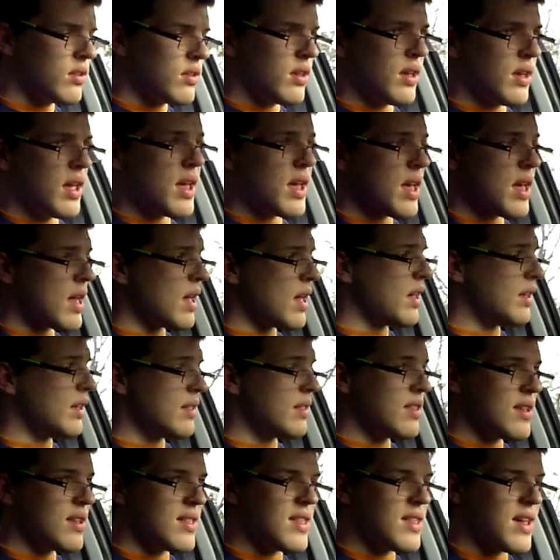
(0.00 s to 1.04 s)
Hey,
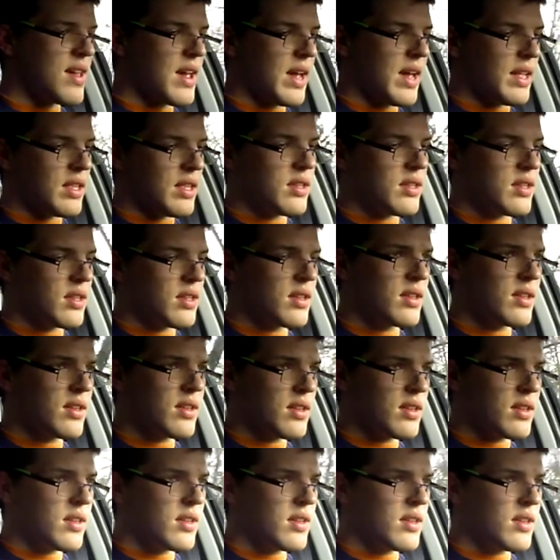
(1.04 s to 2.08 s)
did that!
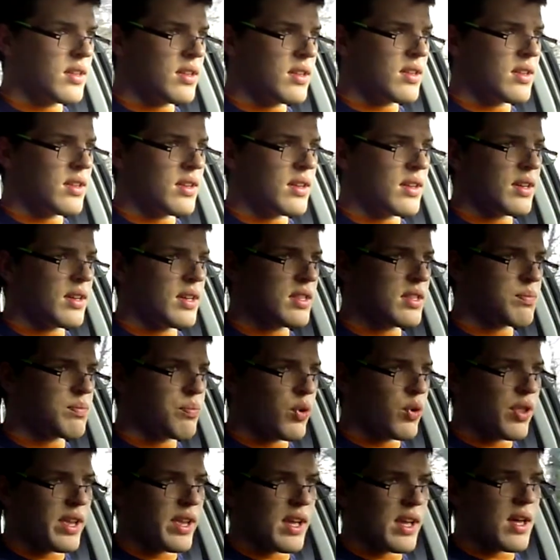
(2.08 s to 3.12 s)
It's
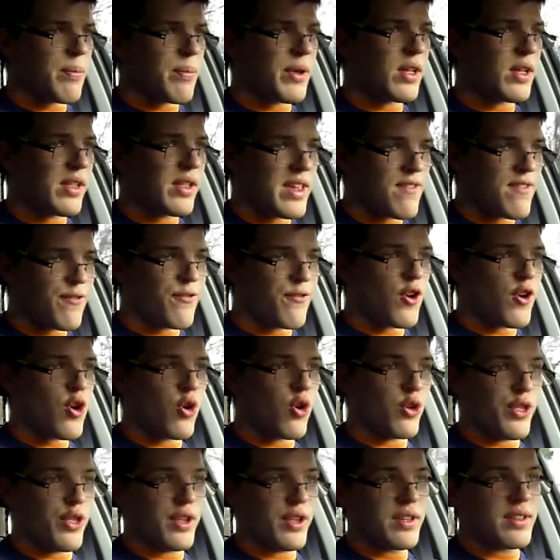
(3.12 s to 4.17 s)
pulling uphill in
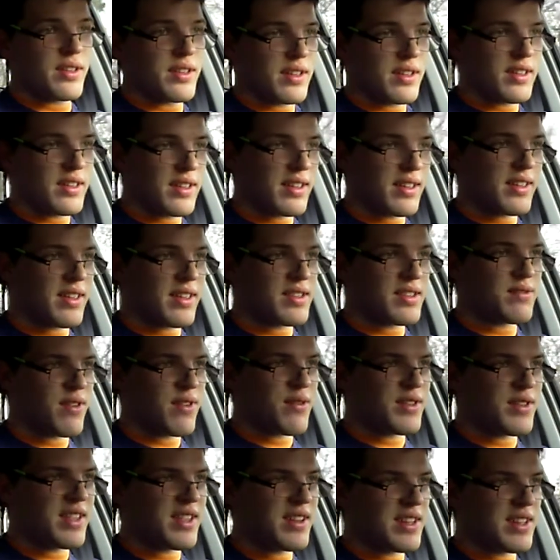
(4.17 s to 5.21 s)
fourth. That's
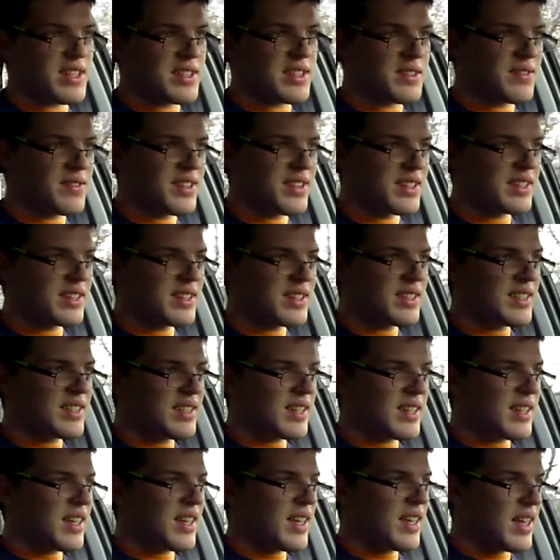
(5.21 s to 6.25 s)
very nice.
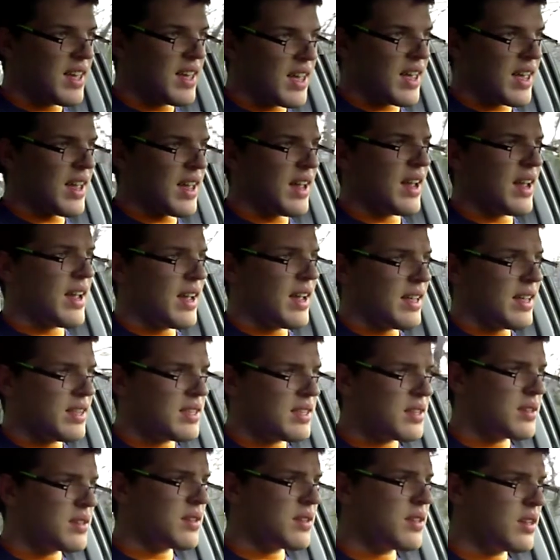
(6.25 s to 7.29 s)
And
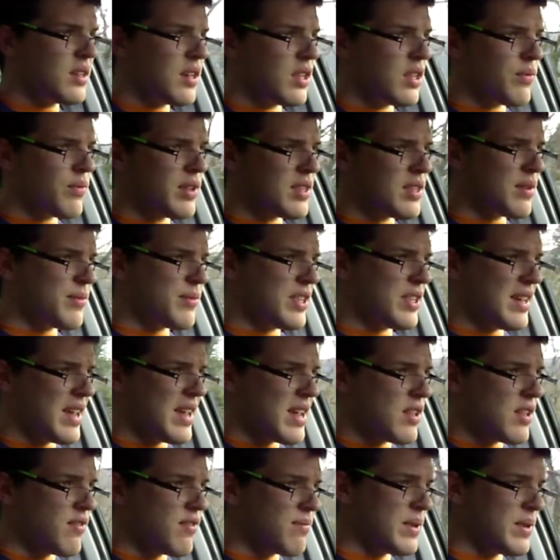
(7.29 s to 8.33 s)
you know what? I'm on the
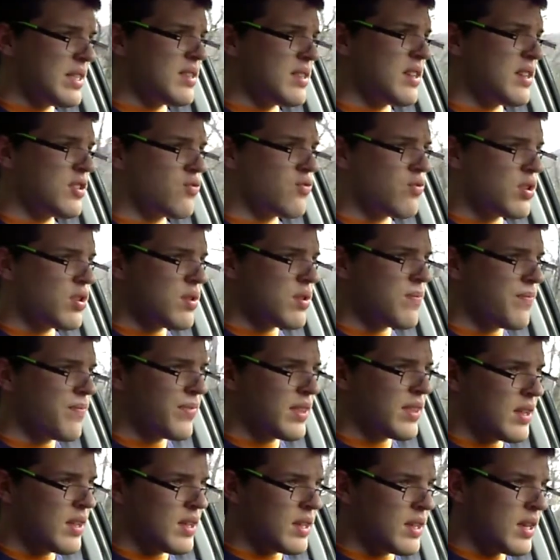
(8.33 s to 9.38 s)
end of my test route.
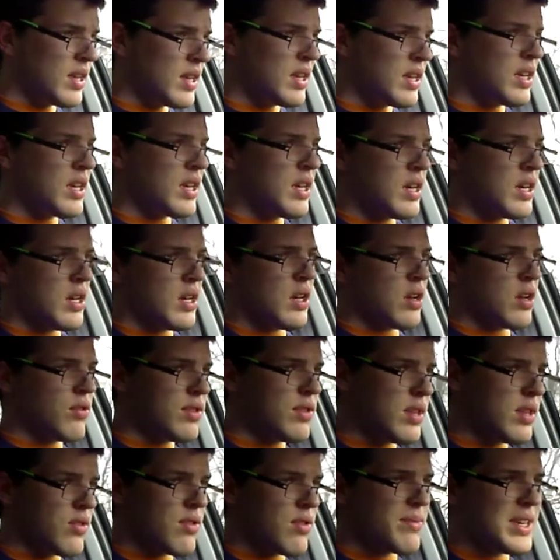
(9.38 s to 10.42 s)
Oh
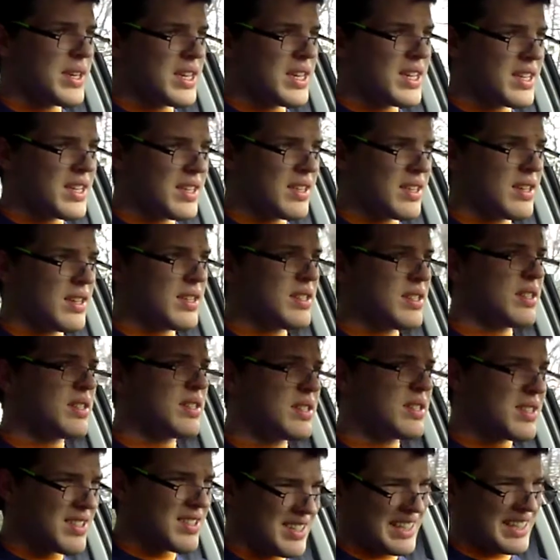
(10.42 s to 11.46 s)
dear me, this
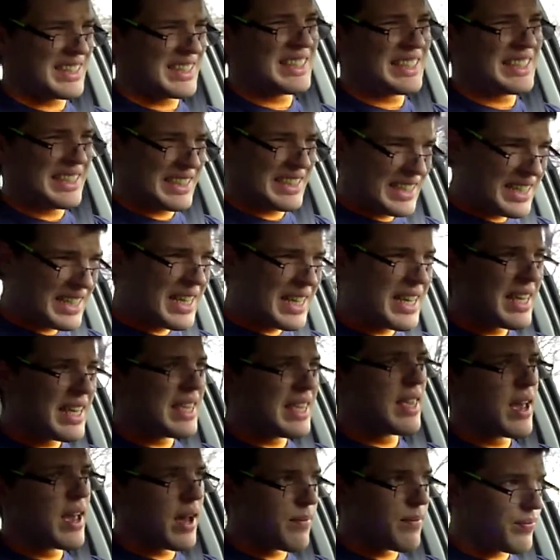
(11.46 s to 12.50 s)
is,
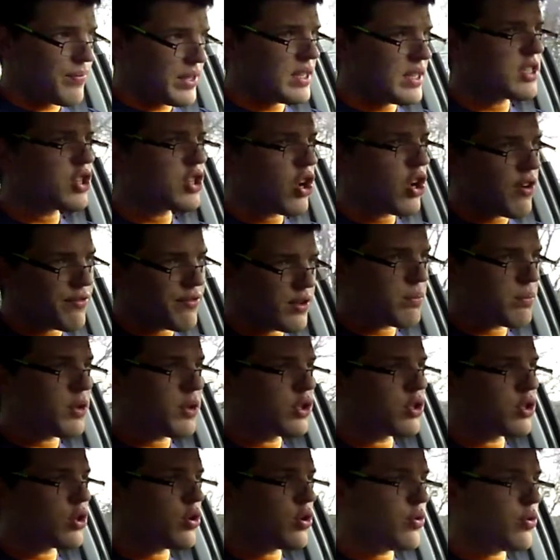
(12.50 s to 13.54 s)
yeah, it's comfortable
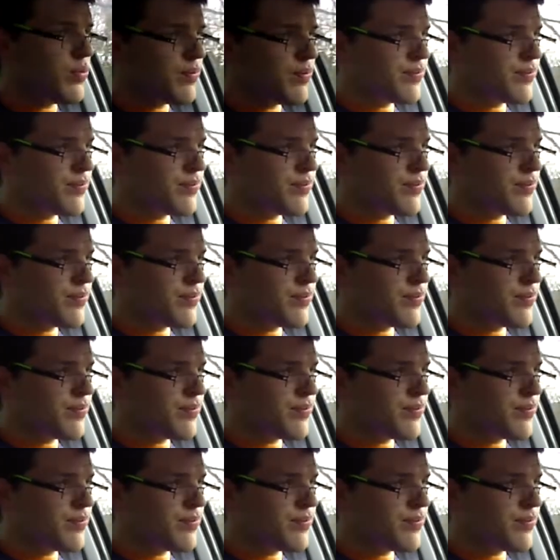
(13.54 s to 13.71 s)
too.